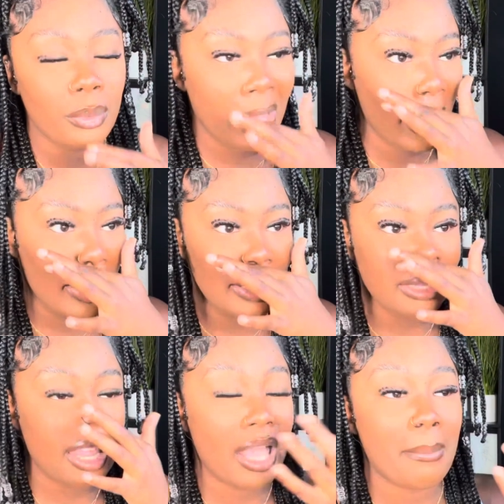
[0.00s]
care
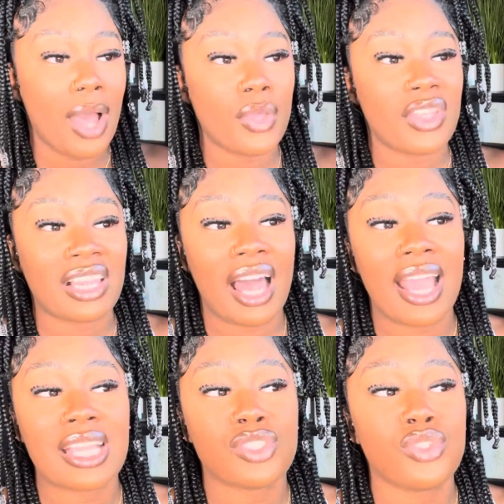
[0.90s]
anything about your
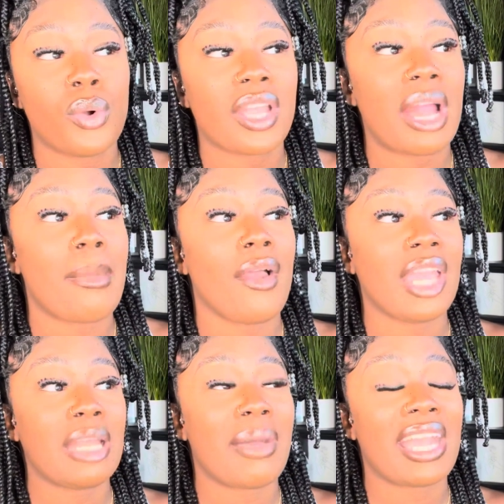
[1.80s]
clients. You don't care about
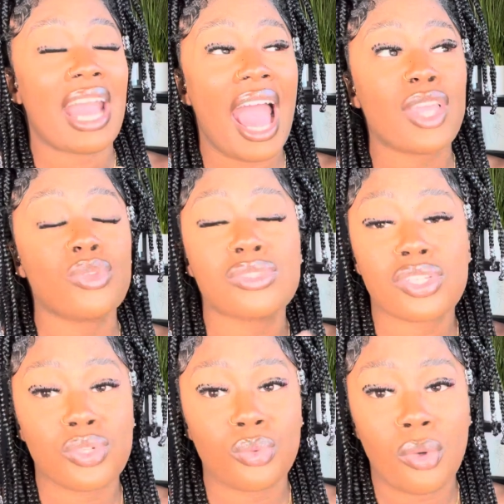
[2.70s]
anybody. I used
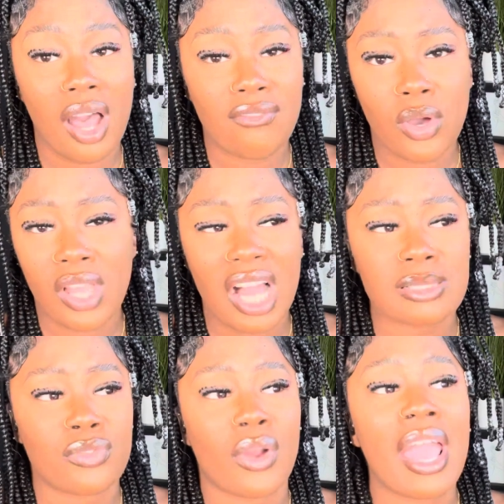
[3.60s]
to do faux
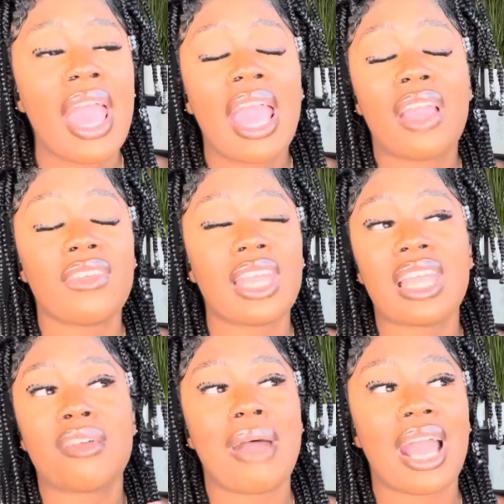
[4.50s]
locks before. If
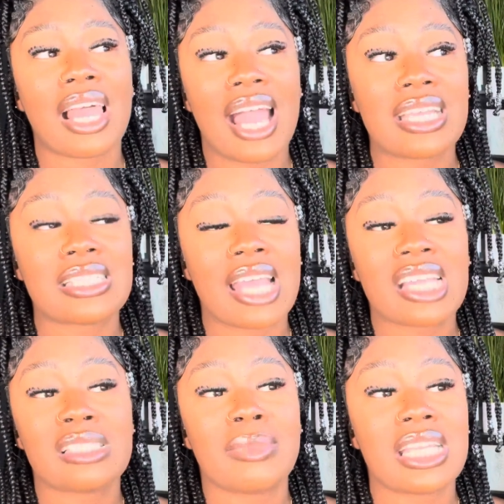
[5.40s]
any of my clients
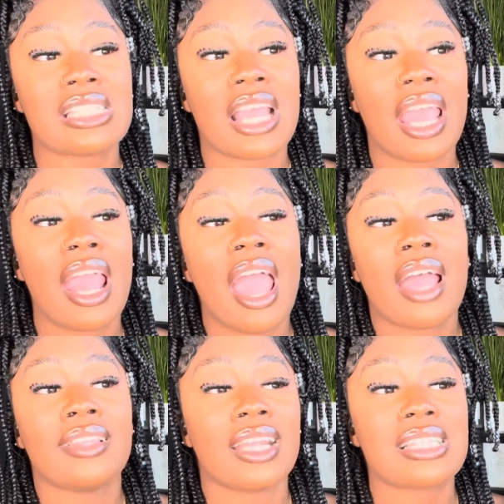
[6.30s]
text me and said
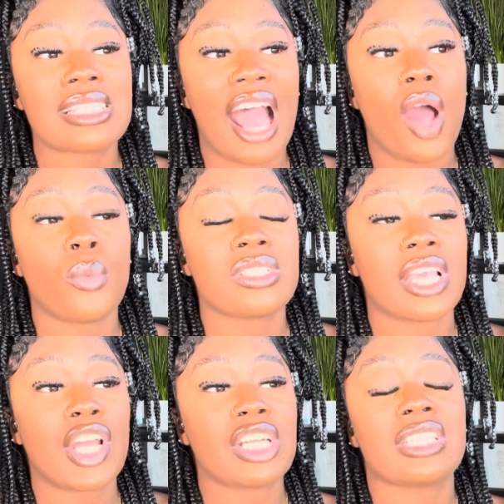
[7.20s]
their scalp was
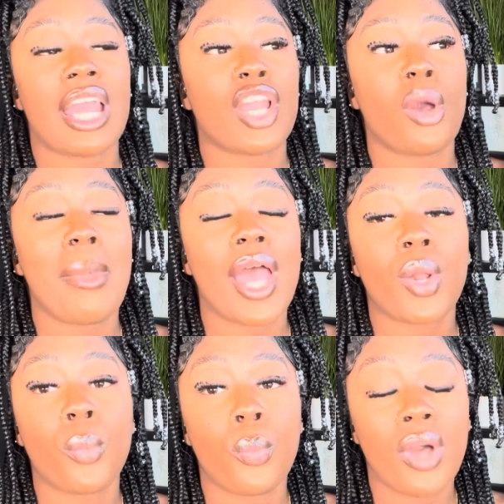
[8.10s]
irritated, no
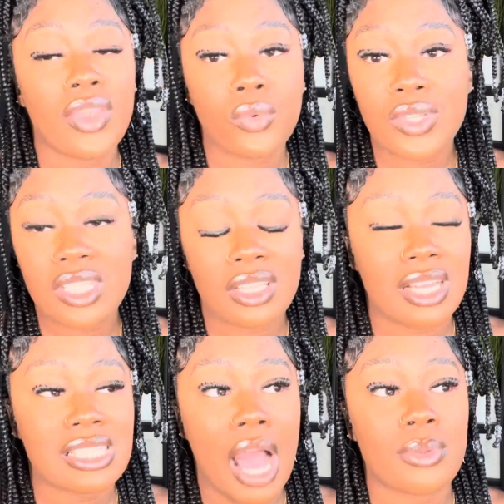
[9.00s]
matter what the reason
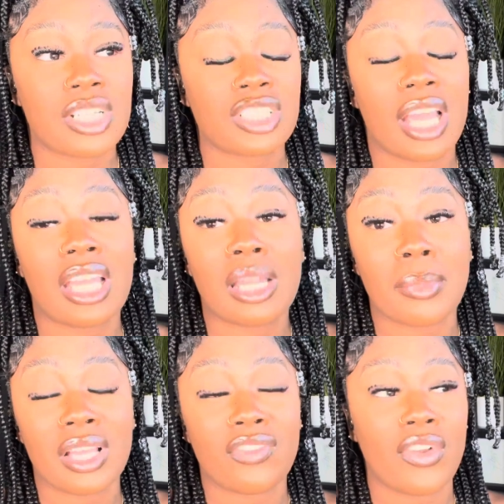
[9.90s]
their scalp was irritated, it could have
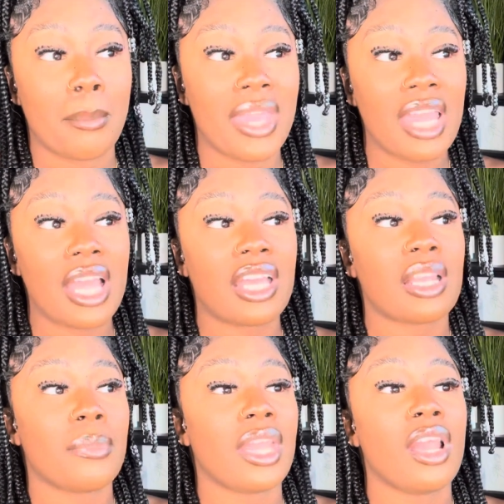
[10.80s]
been for me, it could
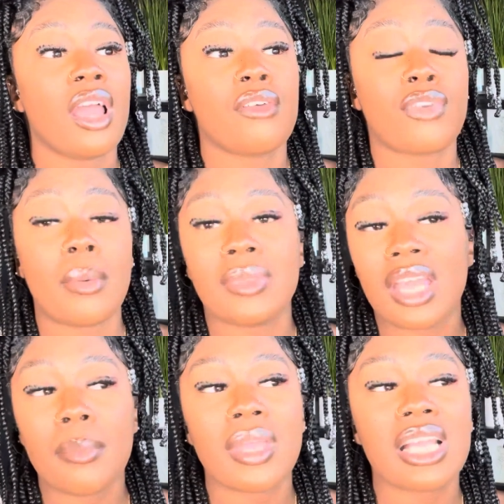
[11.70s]
have been from
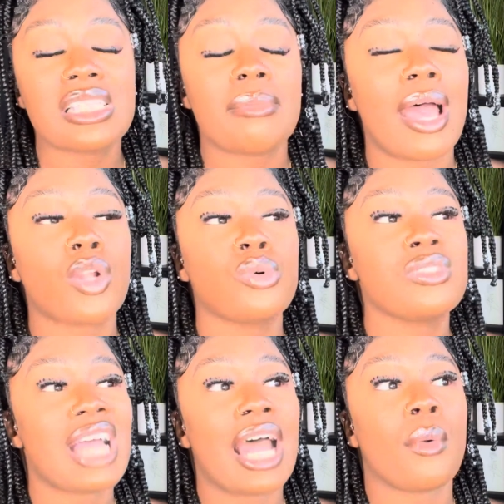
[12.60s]
them. It doesn't matter
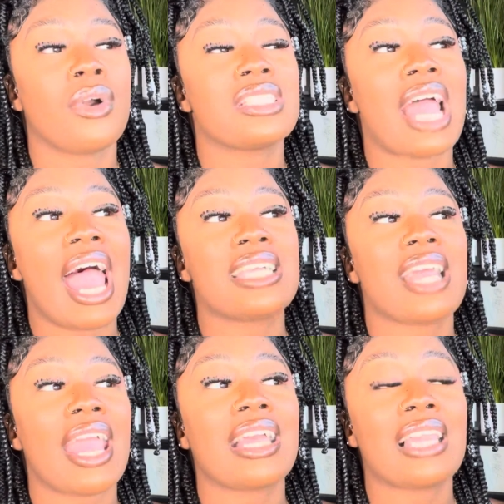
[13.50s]
whose side it was. As
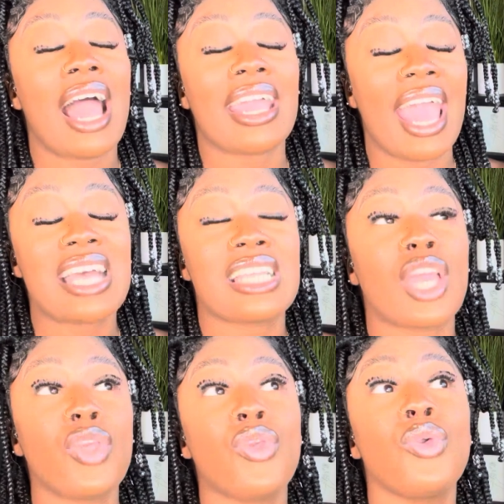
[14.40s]
a client, as a
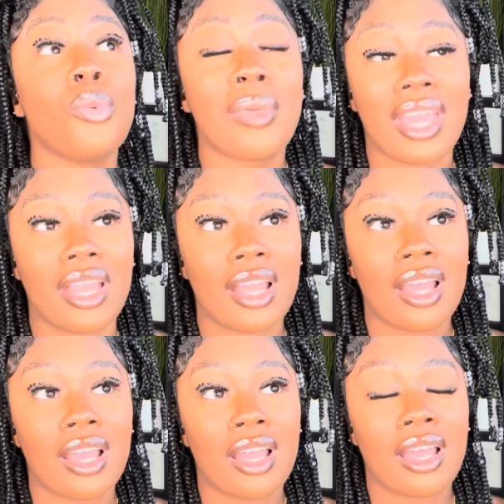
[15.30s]
human,
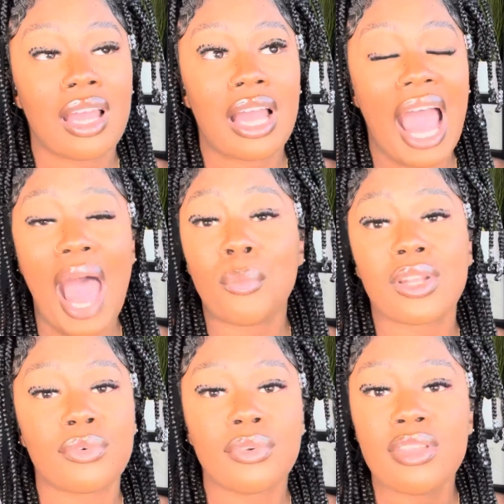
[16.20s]
I would
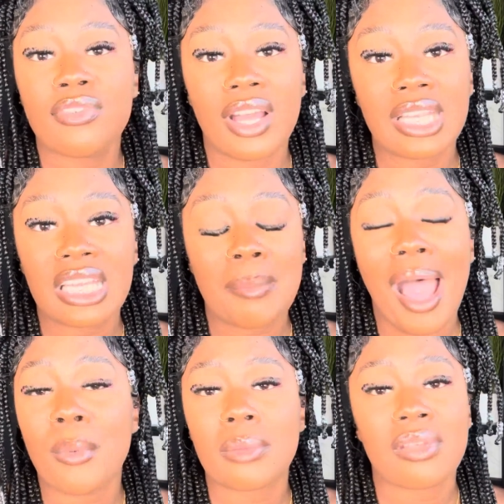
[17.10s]
have refunded them.
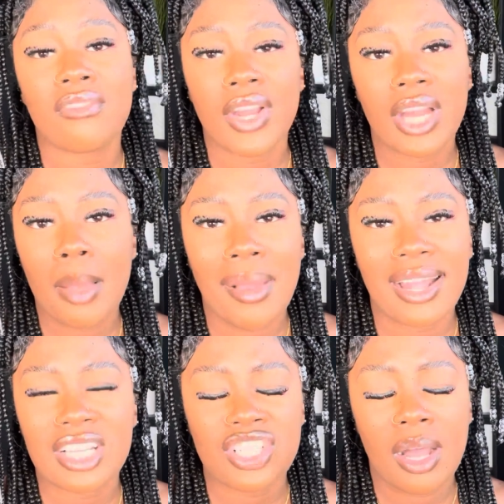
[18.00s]
I would have been very
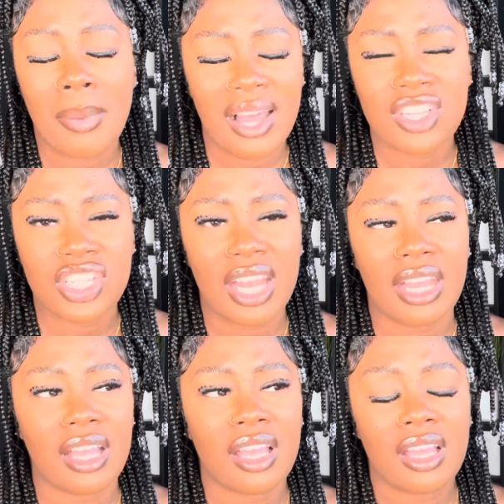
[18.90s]

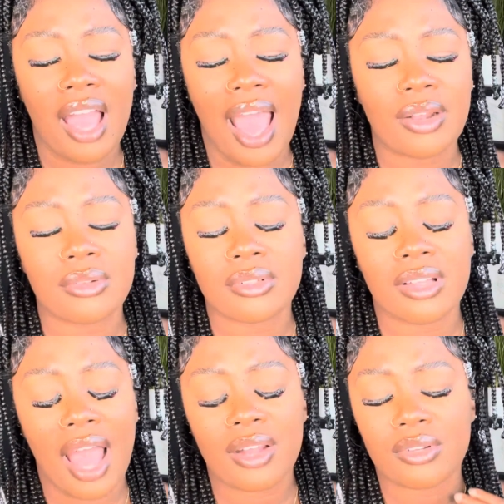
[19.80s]
apologetic. I
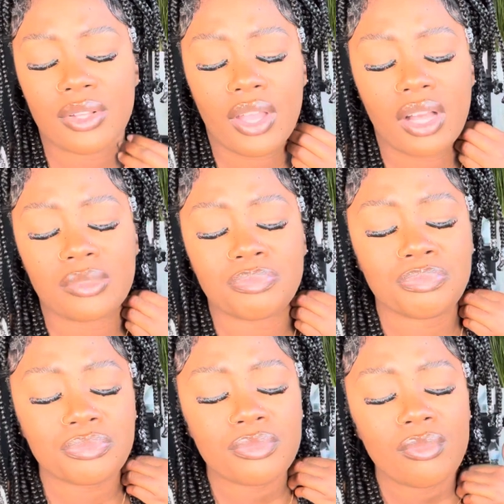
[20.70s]
don't know, y'all.
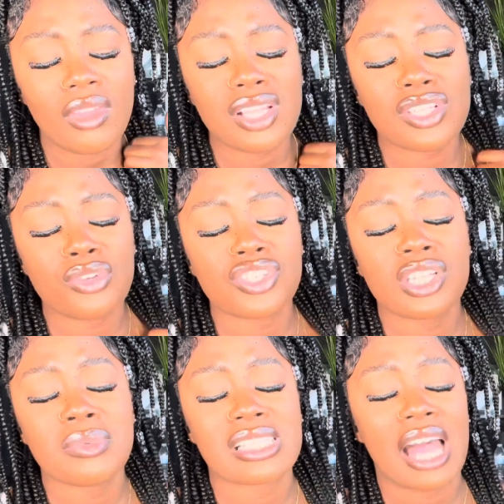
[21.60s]
So
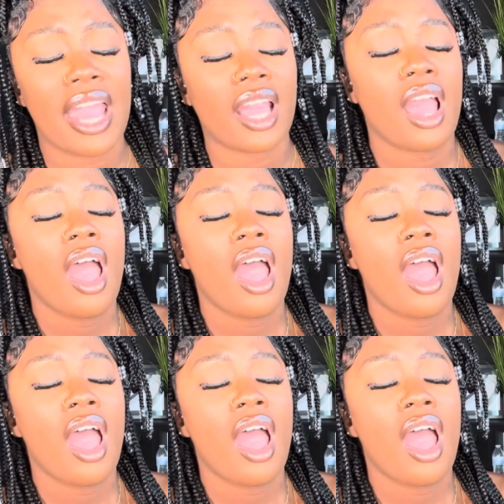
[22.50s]
she was like,